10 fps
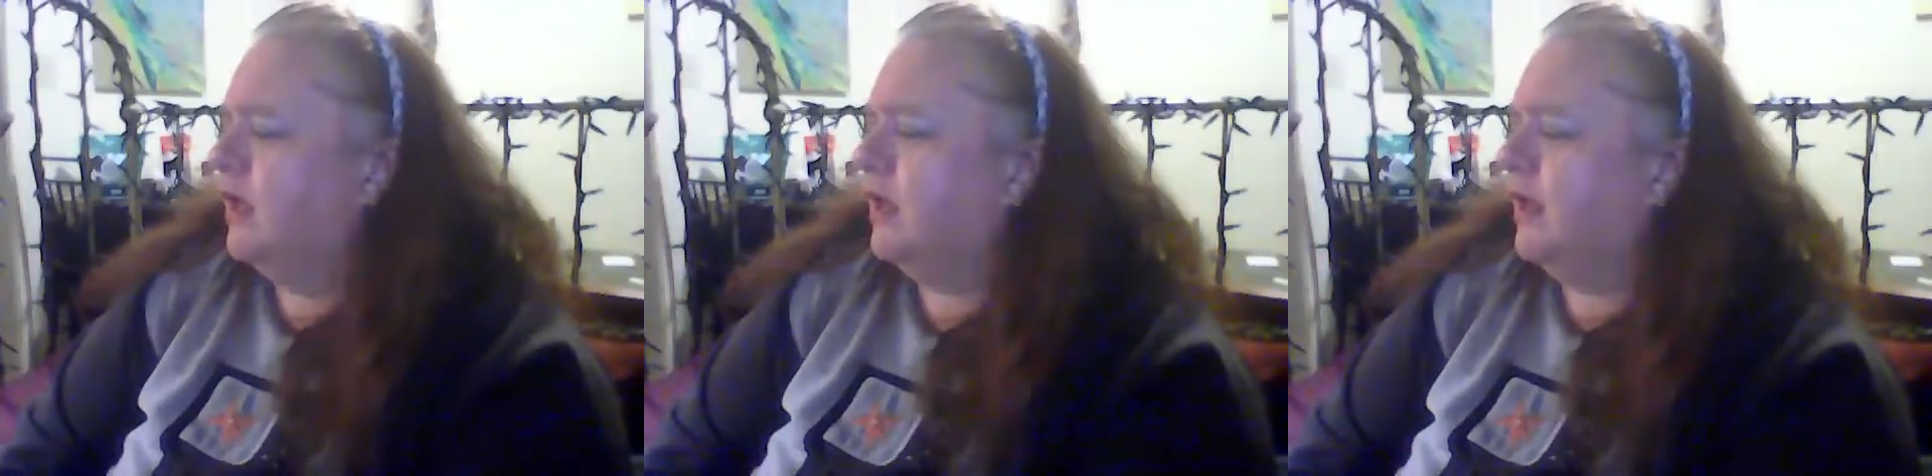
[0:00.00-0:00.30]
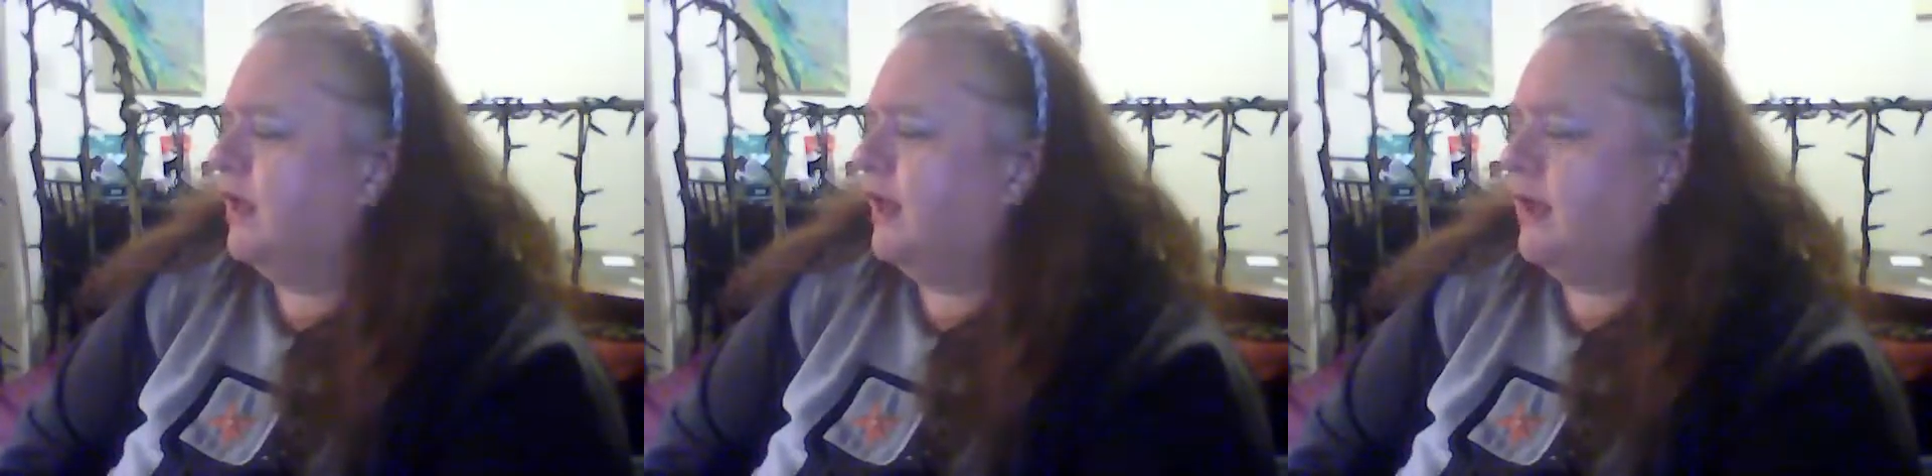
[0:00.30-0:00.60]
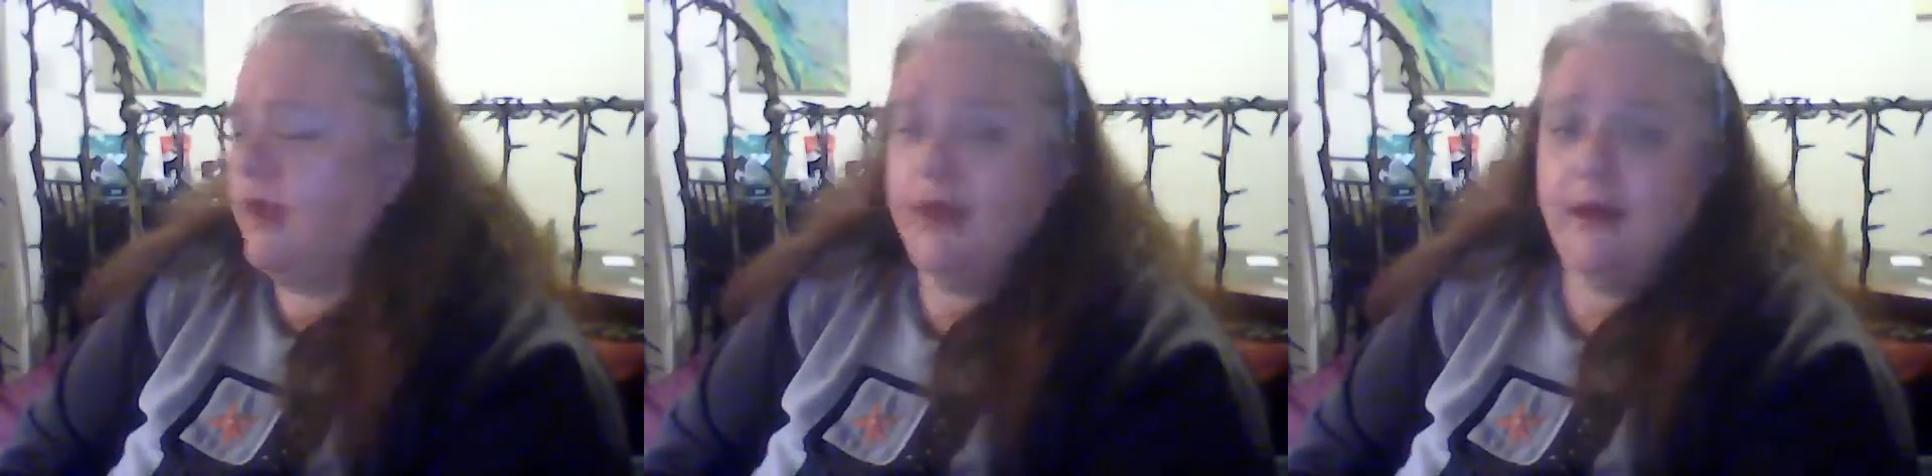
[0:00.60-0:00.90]

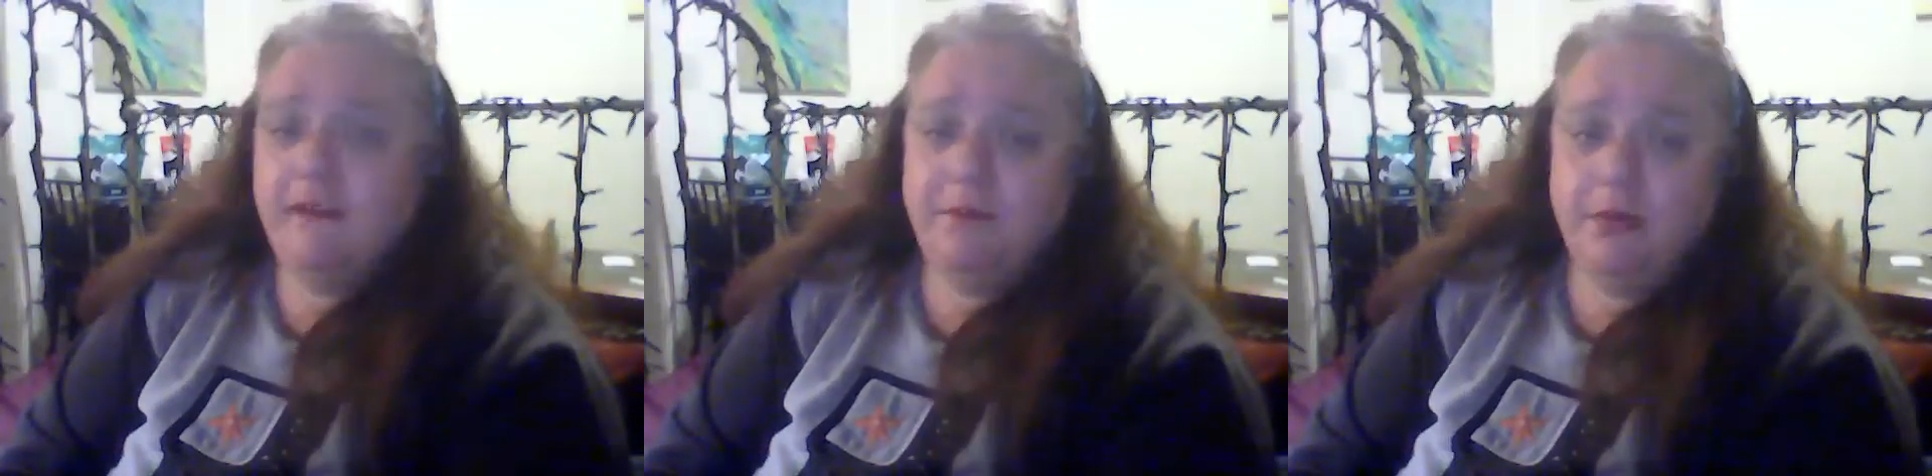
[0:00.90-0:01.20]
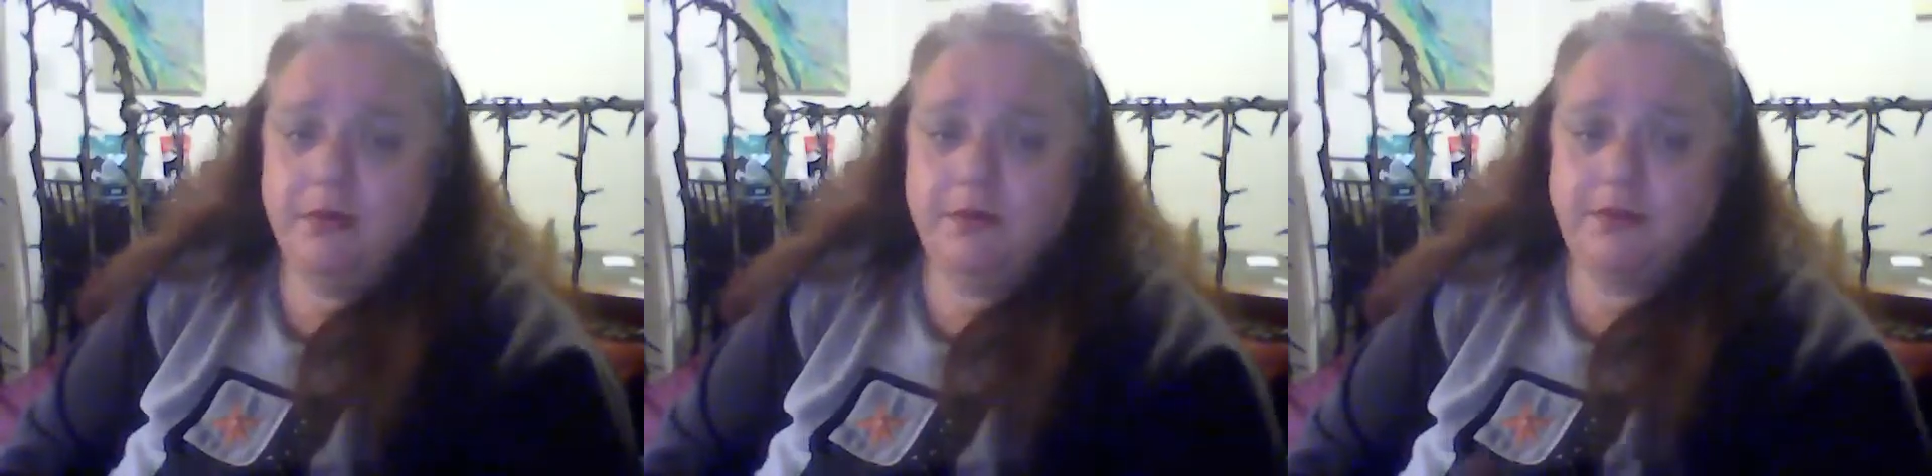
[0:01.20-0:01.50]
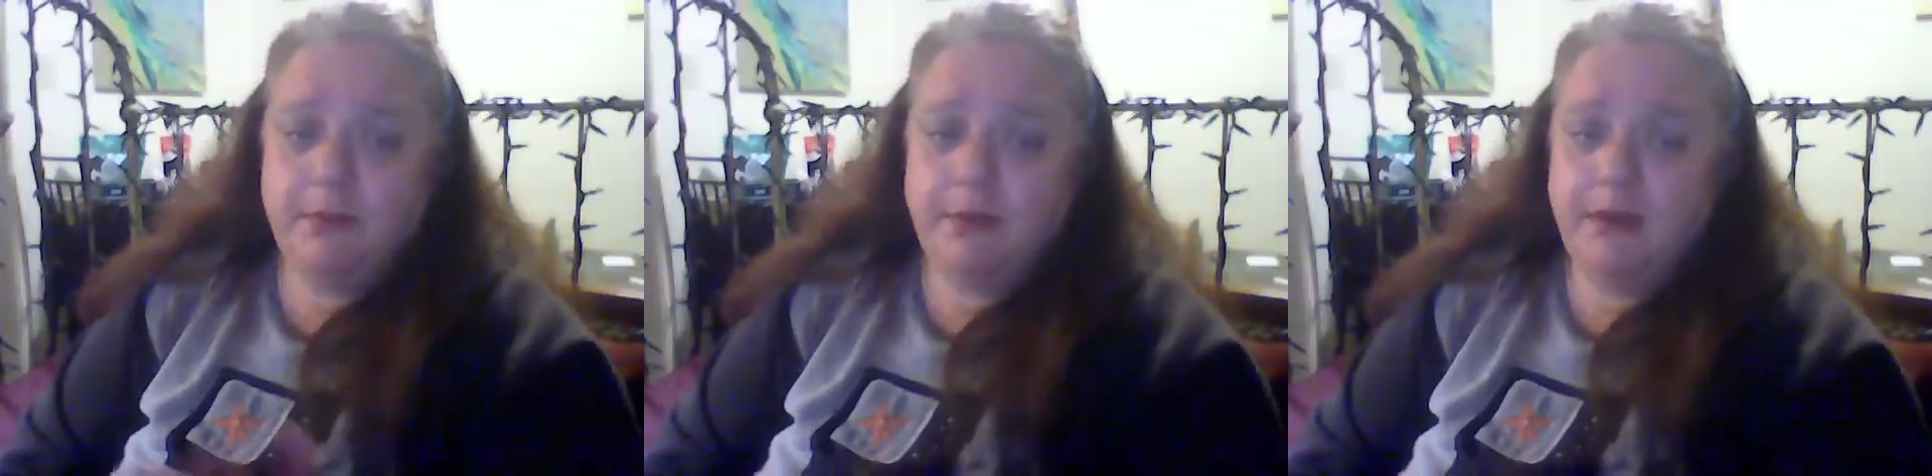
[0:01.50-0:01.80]
I have proof
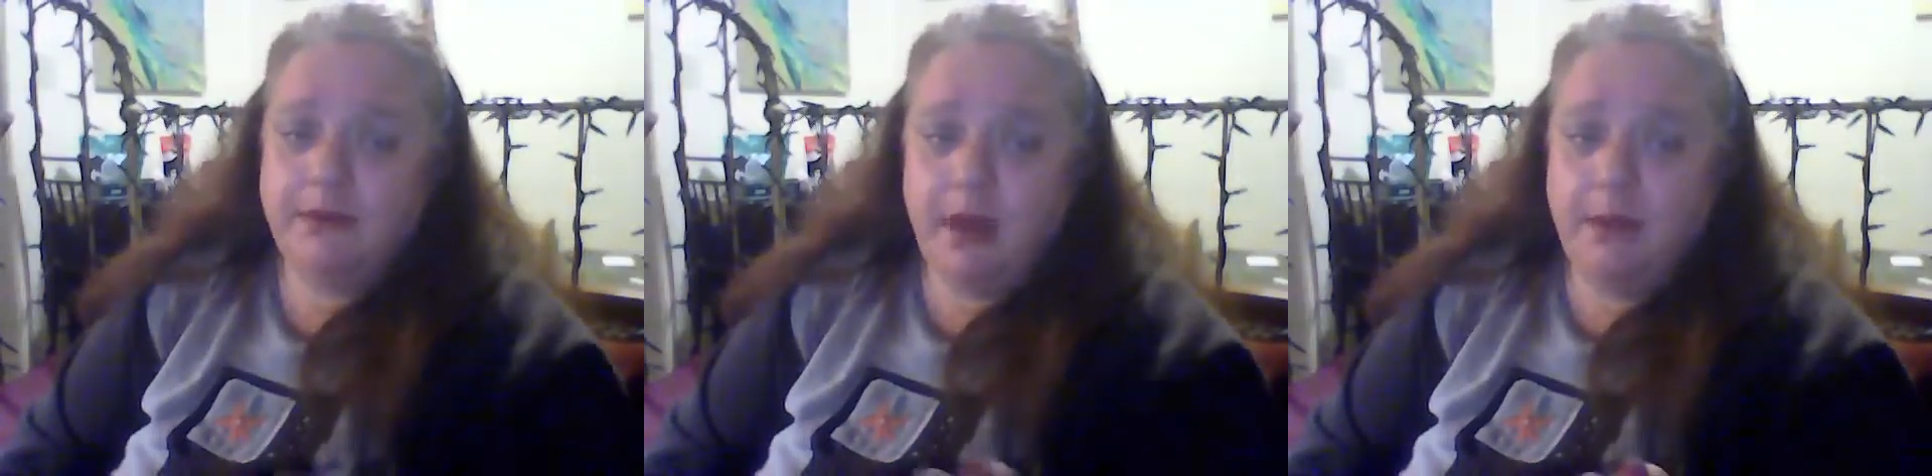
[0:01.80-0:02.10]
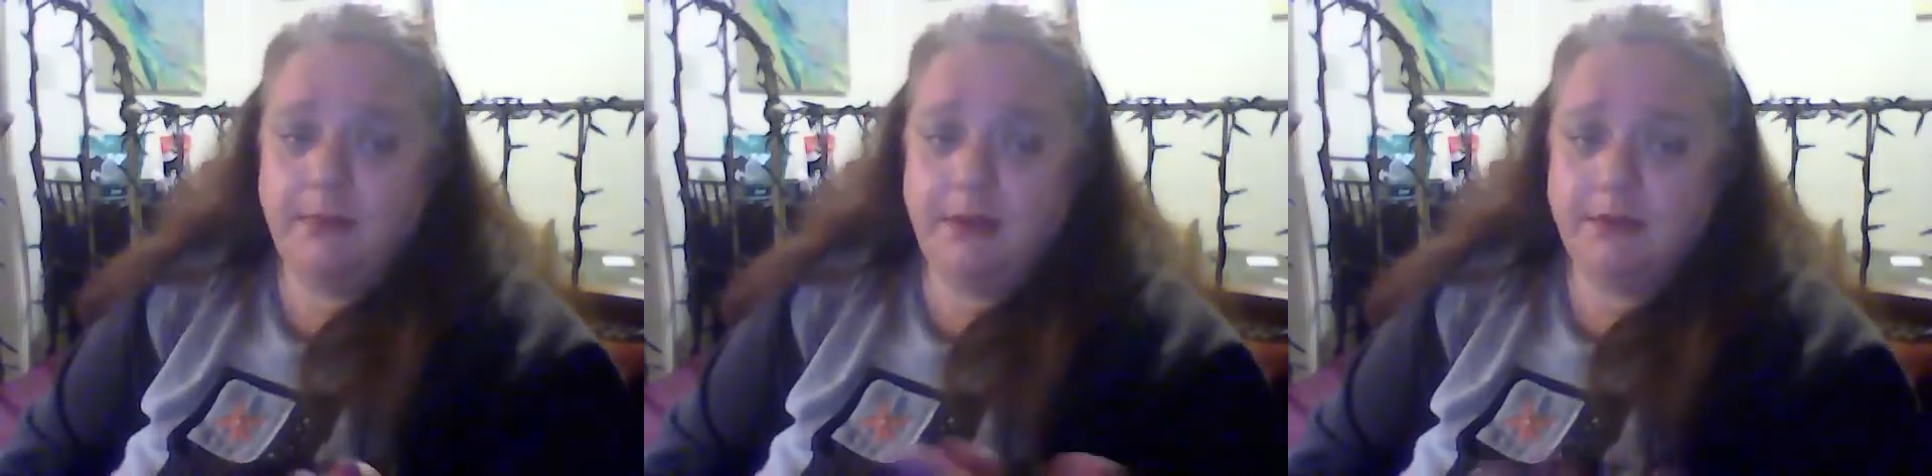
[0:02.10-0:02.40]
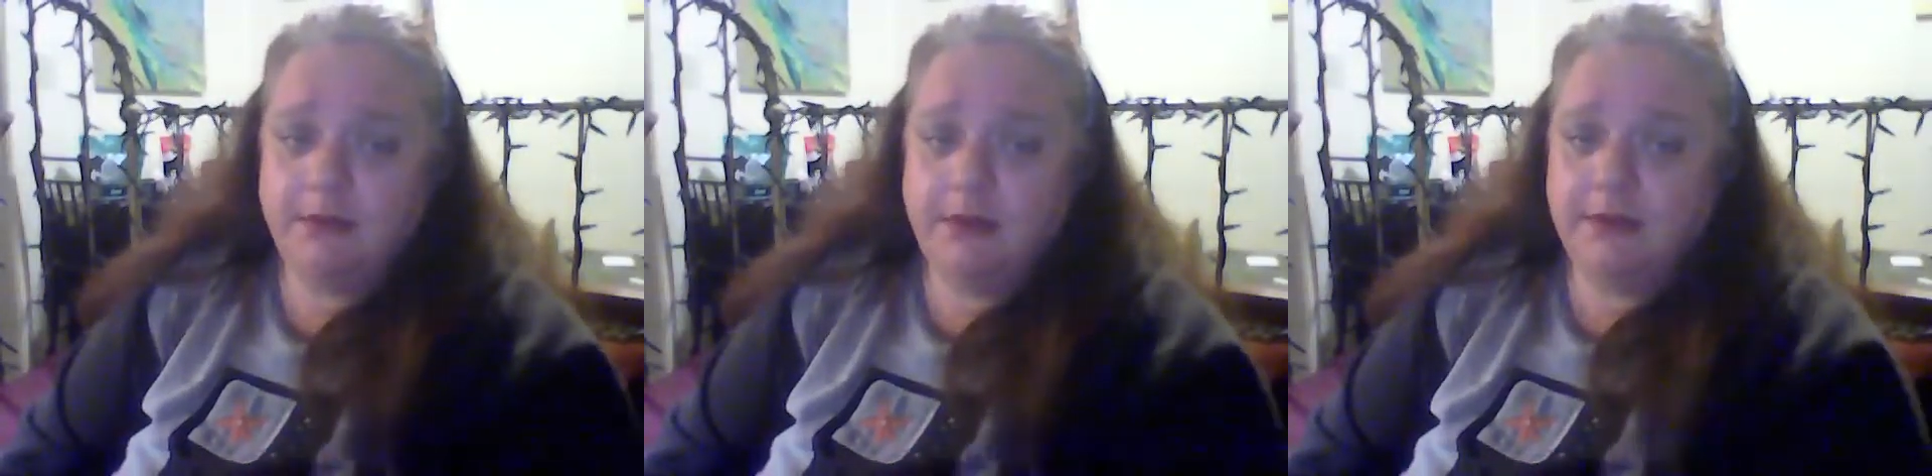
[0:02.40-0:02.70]
somebody saw me
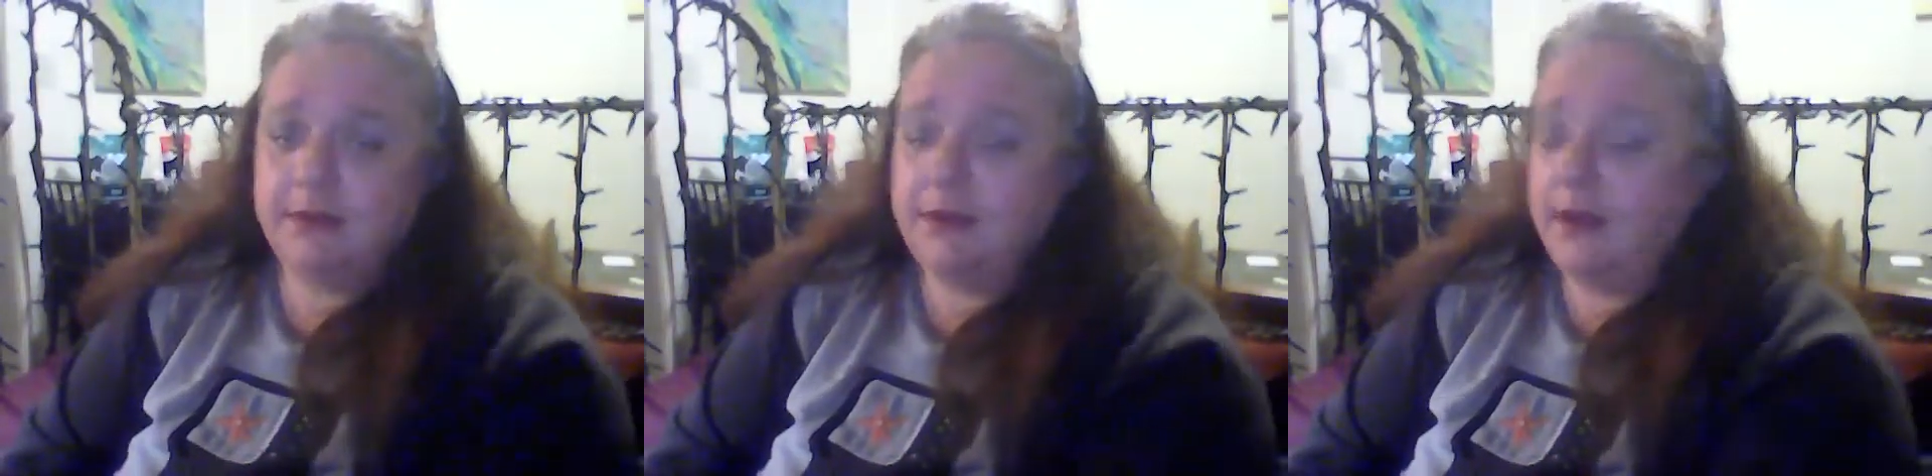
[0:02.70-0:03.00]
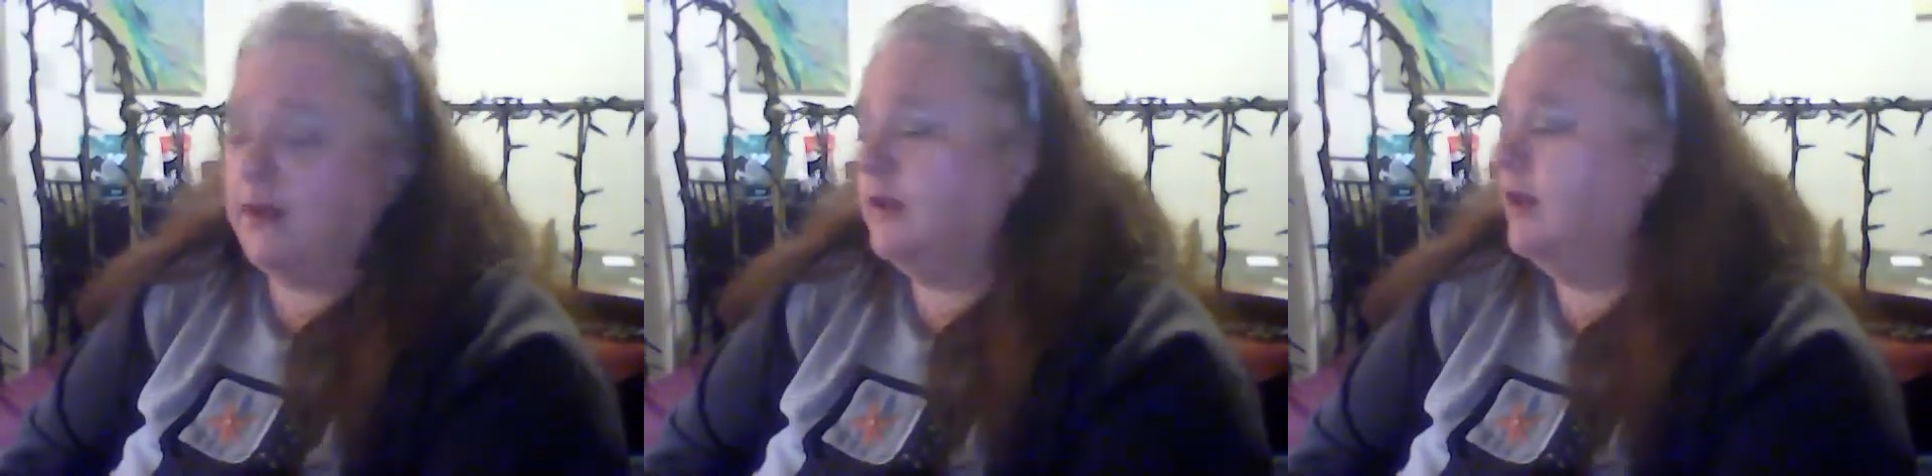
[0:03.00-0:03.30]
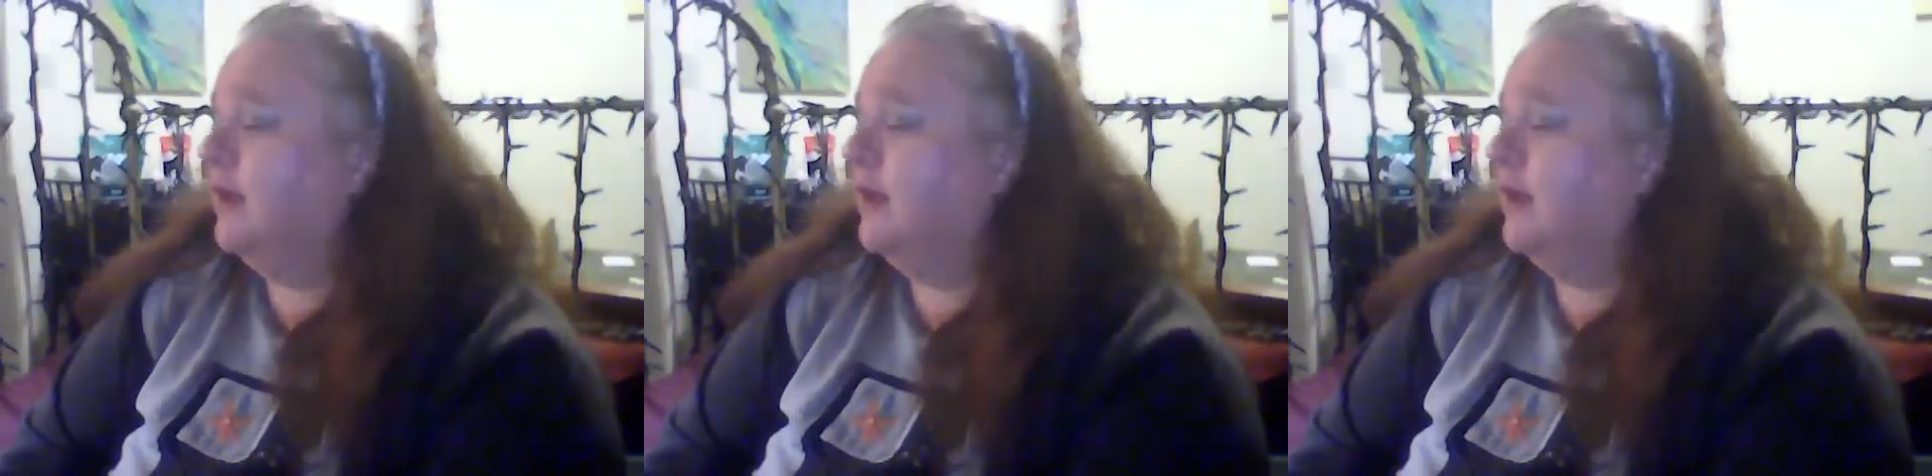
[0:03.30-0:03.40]
using it today.